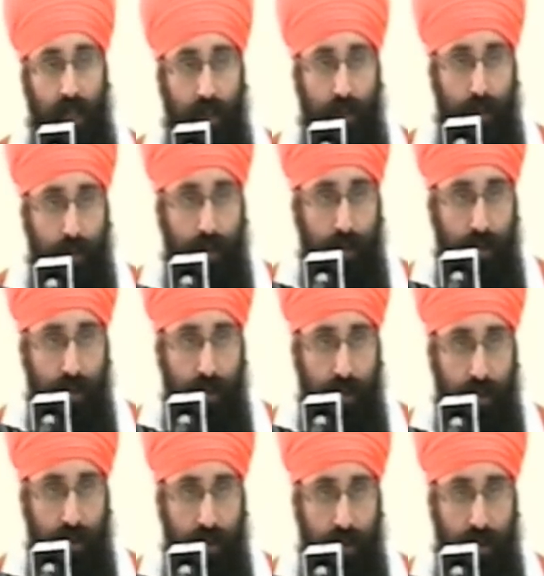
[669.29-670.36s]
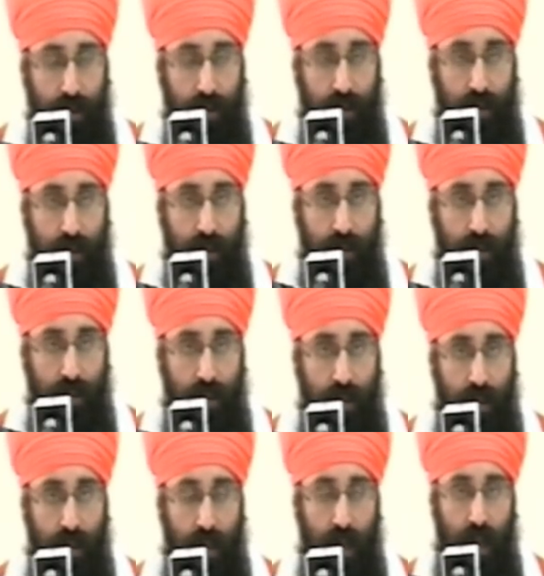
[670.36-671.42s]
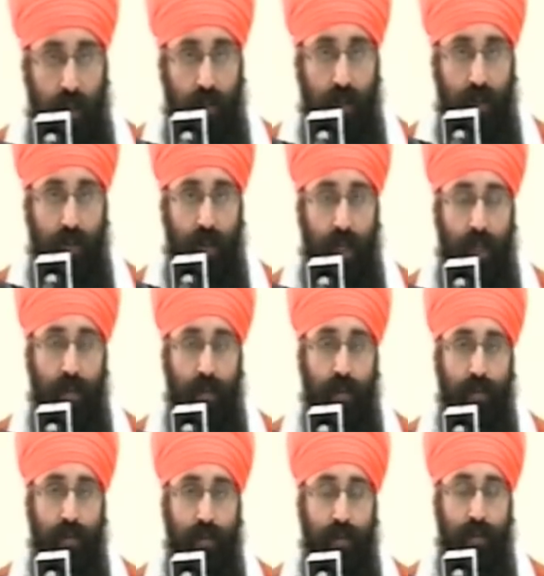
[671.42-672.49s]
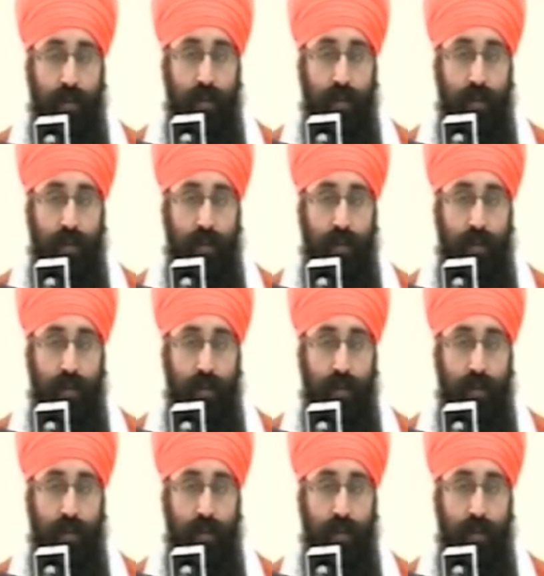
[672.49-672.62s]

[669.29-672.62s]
into Akal Purkh Vaheguru,